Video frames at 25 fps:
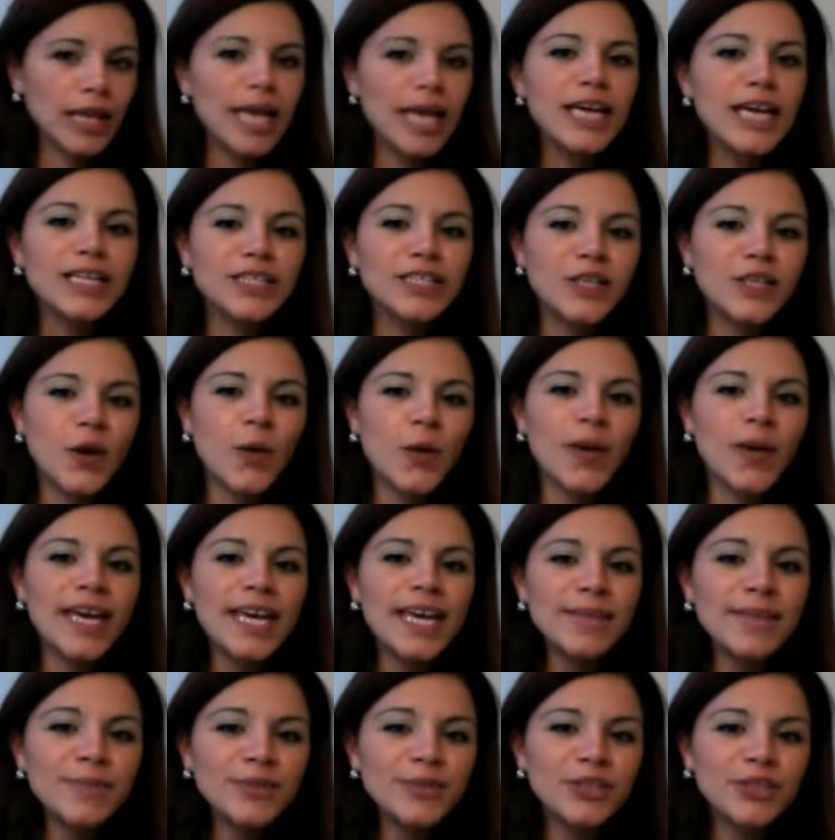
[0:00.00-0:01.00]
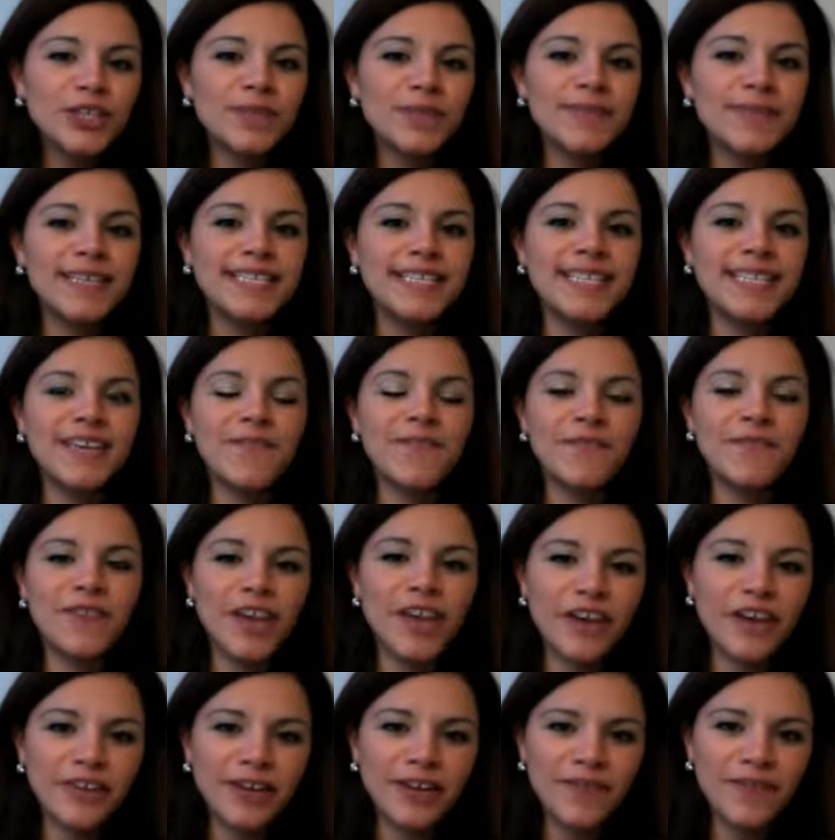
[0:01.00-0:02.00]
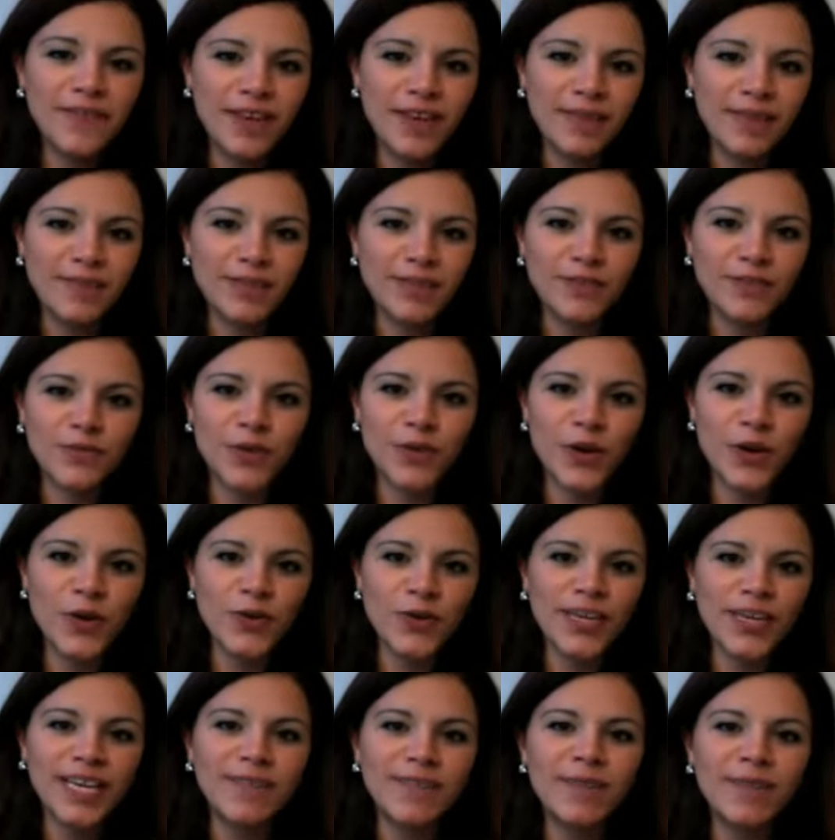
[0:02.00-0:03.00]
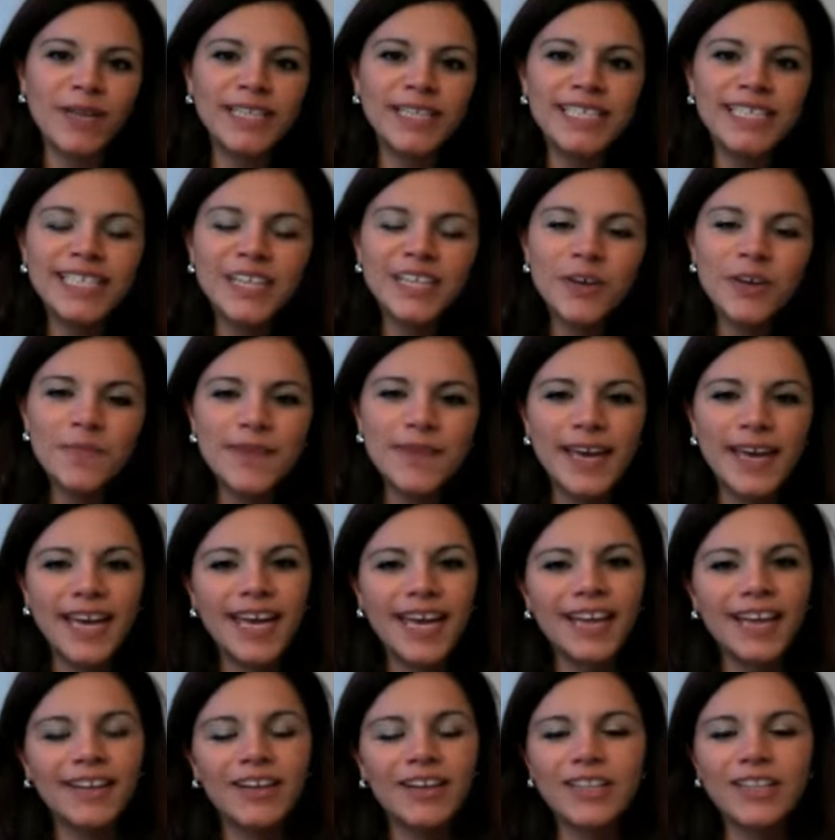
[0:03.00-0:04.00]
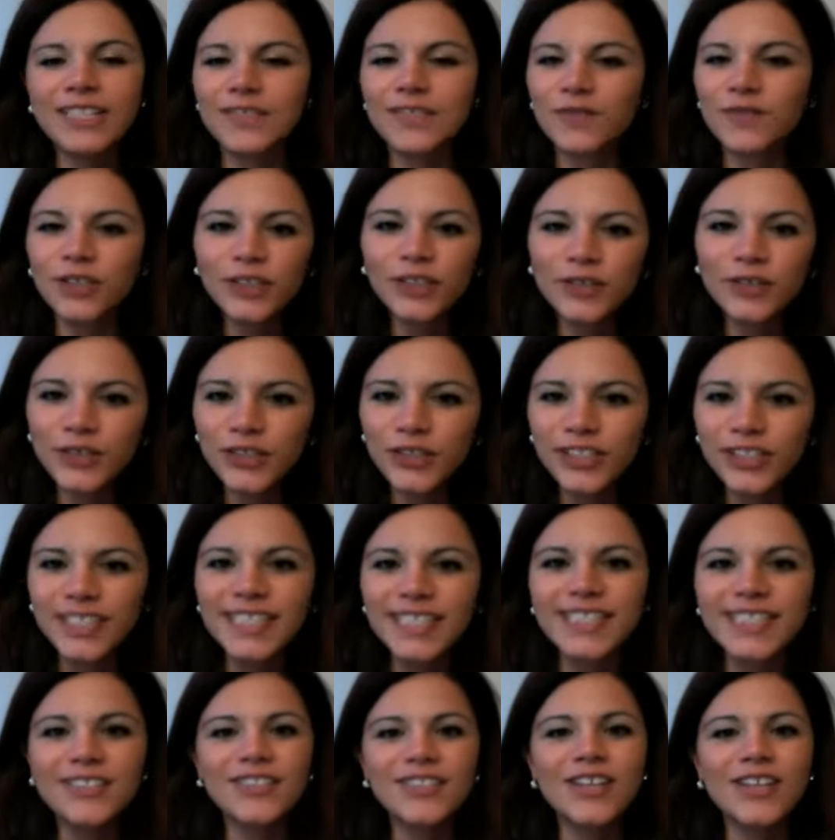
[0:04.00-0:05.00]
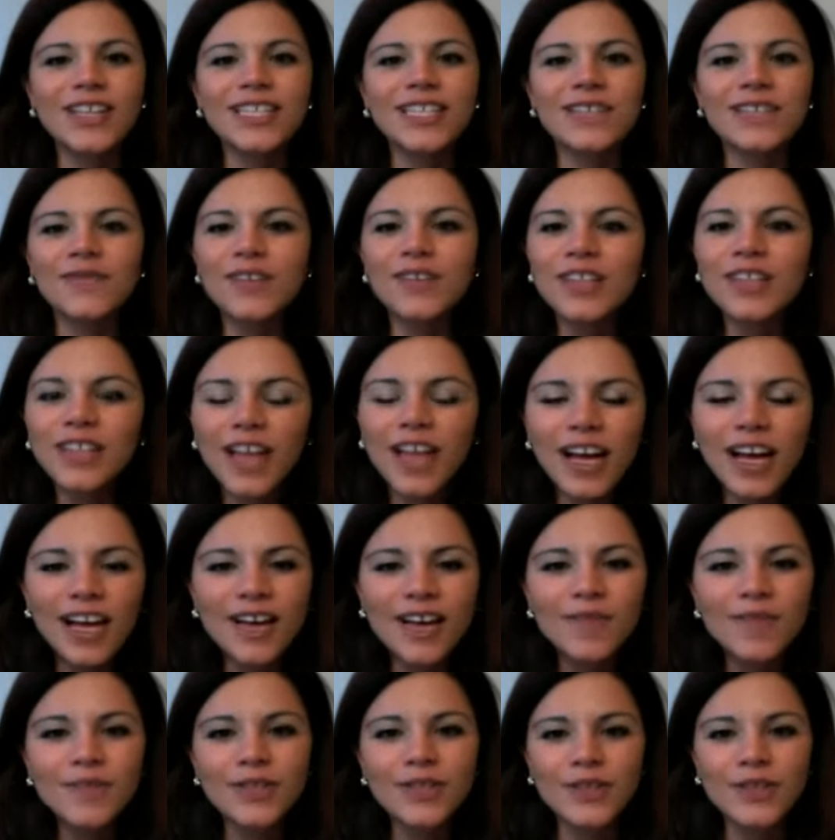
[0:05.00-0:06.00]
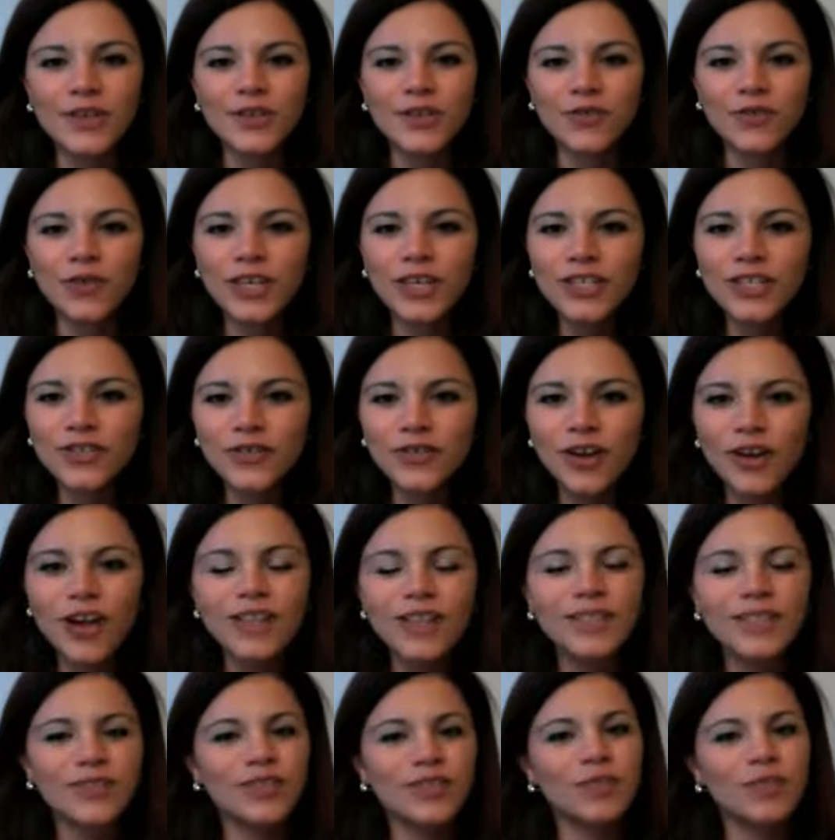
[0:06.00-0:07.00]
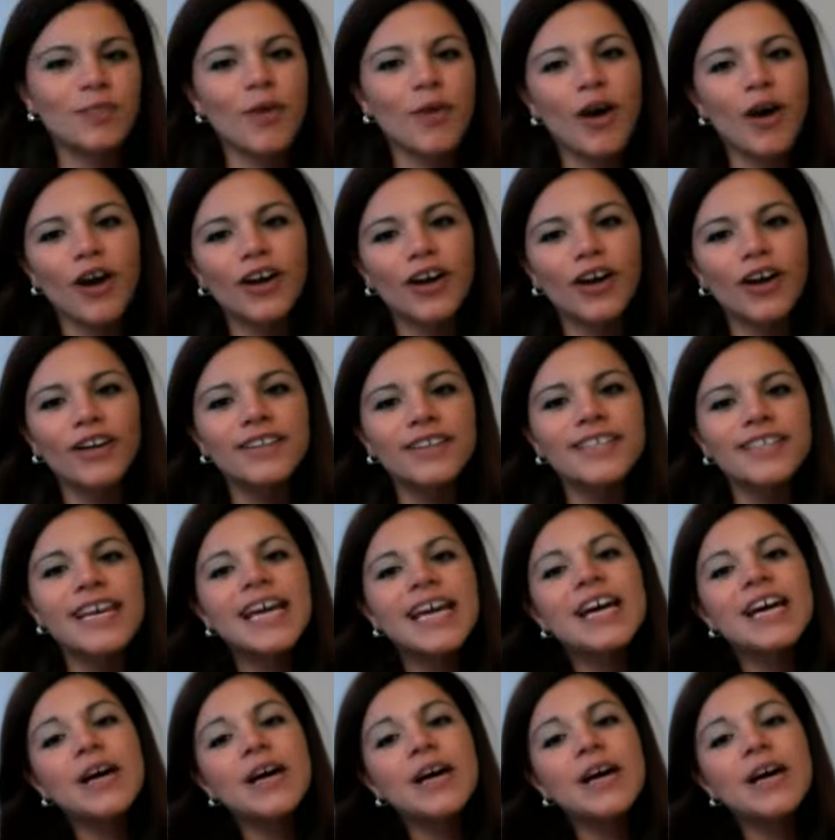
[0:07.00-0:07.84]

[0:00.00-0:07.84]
So Hip Strip is a very famous road in Montego Bay, lots full of tourists, there's lots of clubs, there's restaurants, there's bars.